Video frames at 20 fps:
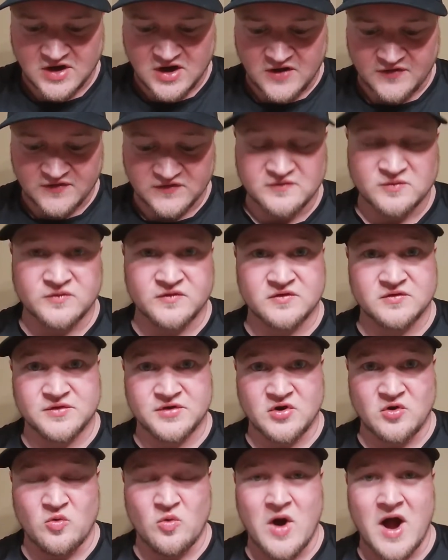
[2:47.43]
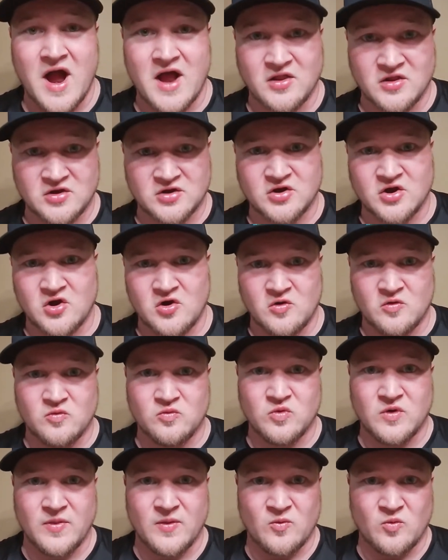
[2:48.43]
This was a little while ago
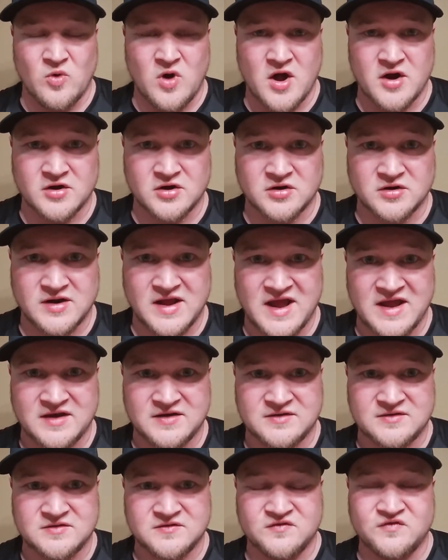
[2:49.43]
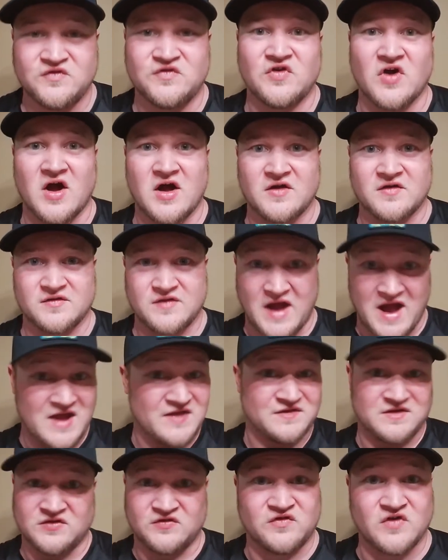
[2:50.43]
when the water had the
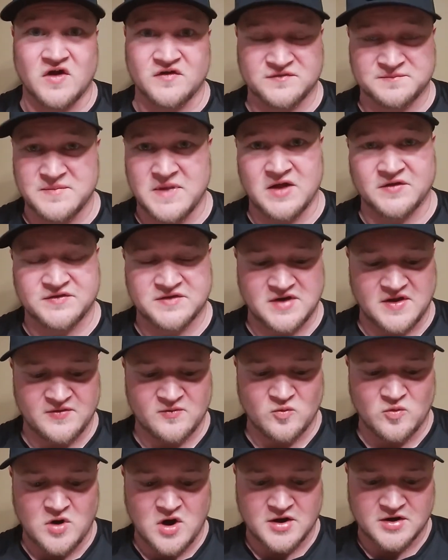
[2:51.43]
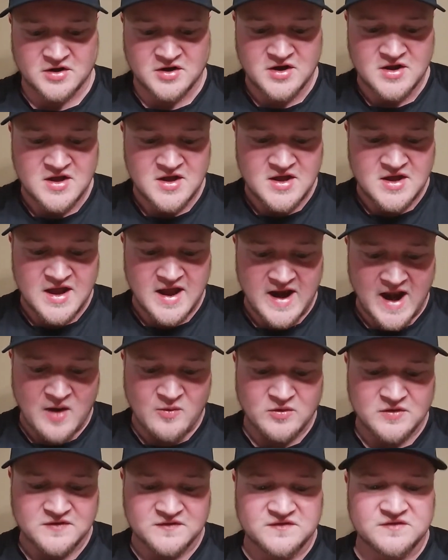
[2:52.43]
ice had just melted on the water, and I
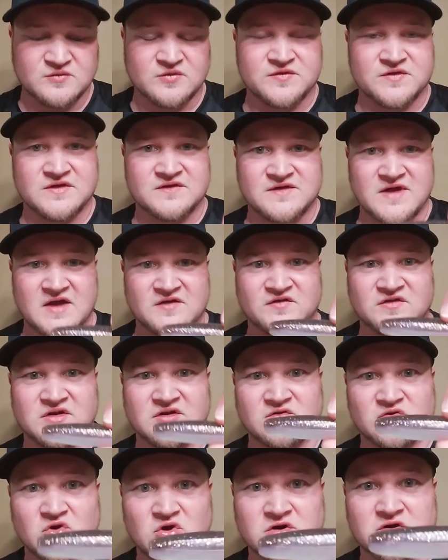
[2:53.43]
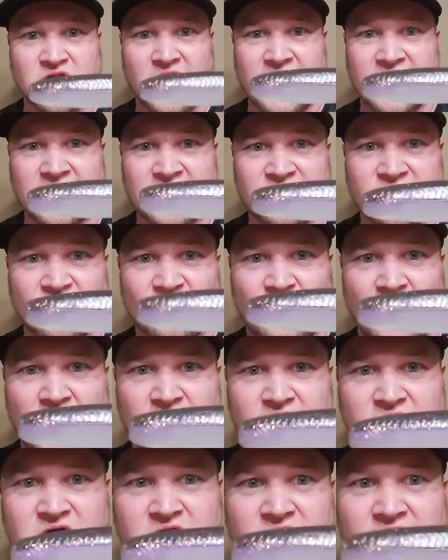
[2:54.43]
wanted to see what these actually looked like in the
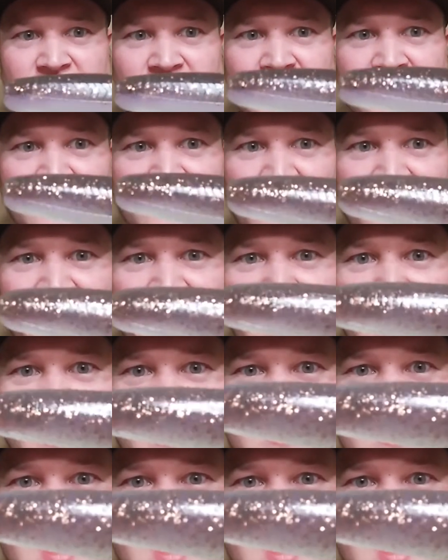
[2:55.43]
water with that